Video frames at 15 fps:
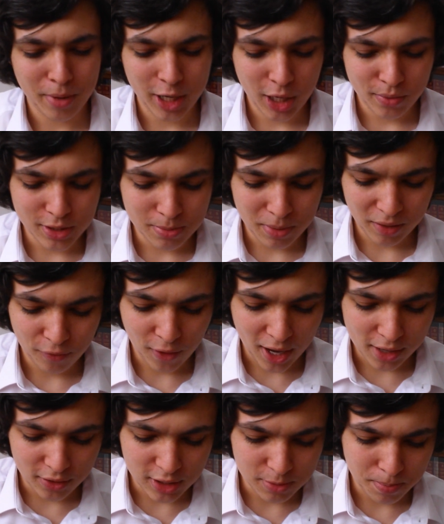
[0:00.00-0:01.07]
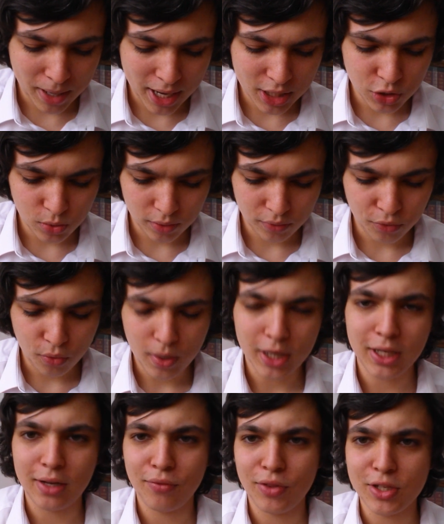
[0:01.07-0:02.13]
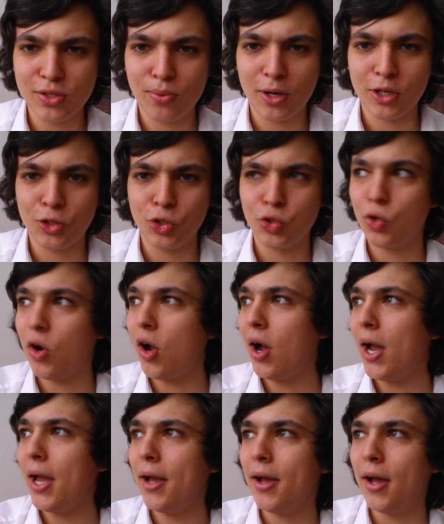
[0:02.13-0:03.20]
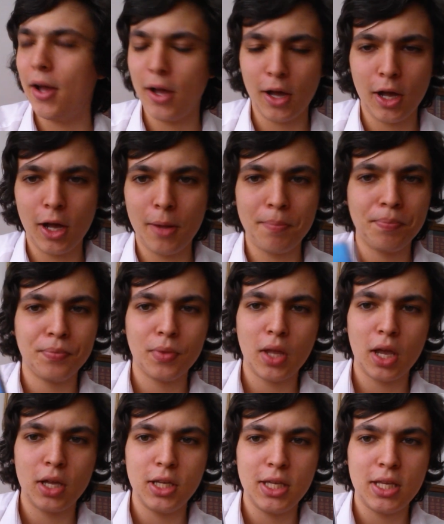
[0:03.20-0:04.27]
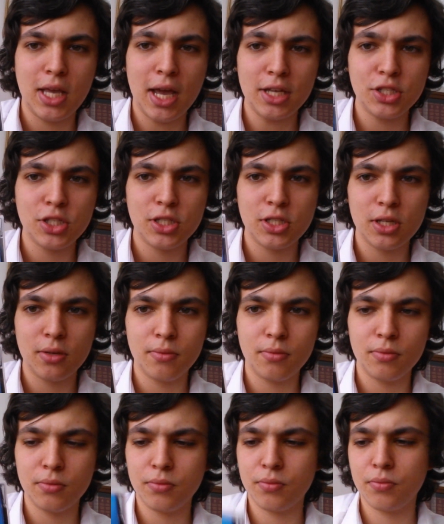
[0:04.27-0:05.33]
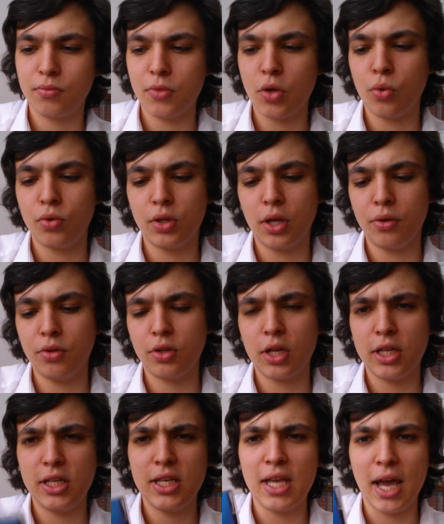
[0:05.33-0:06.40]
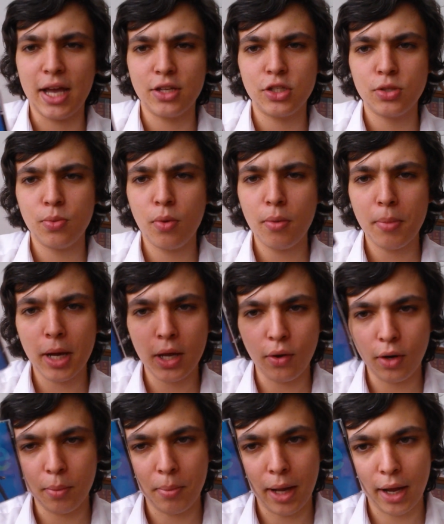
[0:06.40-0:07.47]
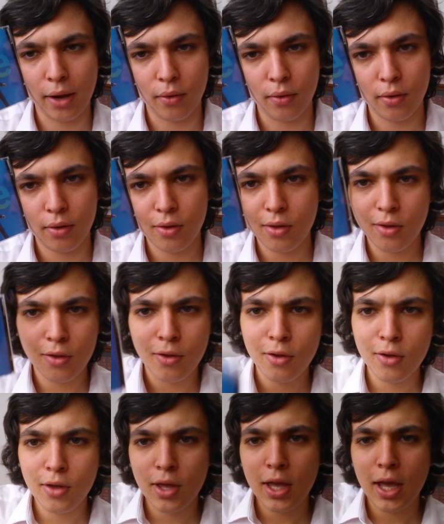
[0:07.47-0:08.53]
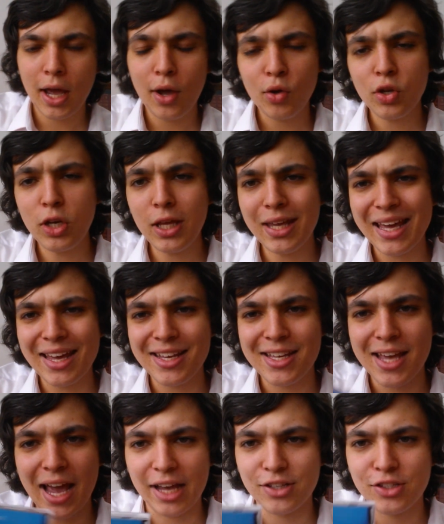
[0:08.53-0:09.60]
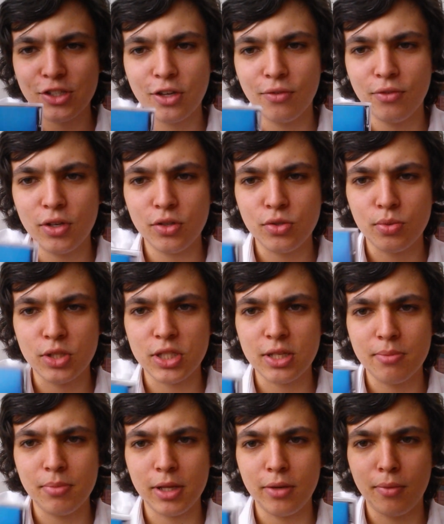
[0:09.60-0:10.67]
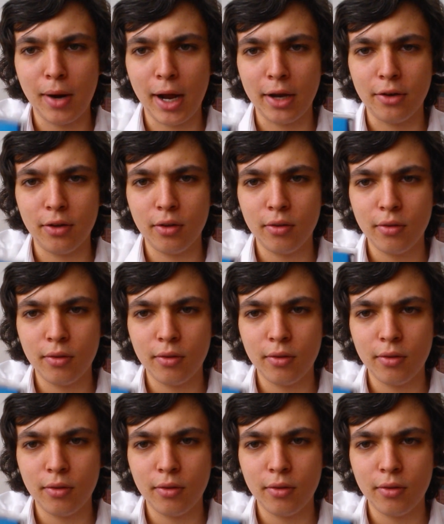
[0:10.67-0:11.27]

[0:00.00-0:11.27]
I know he's a big fan of this band, so I thought I'd give this one a try. Yes. Or no, yes. What am I on about? How can you get yes confused with Simply Red?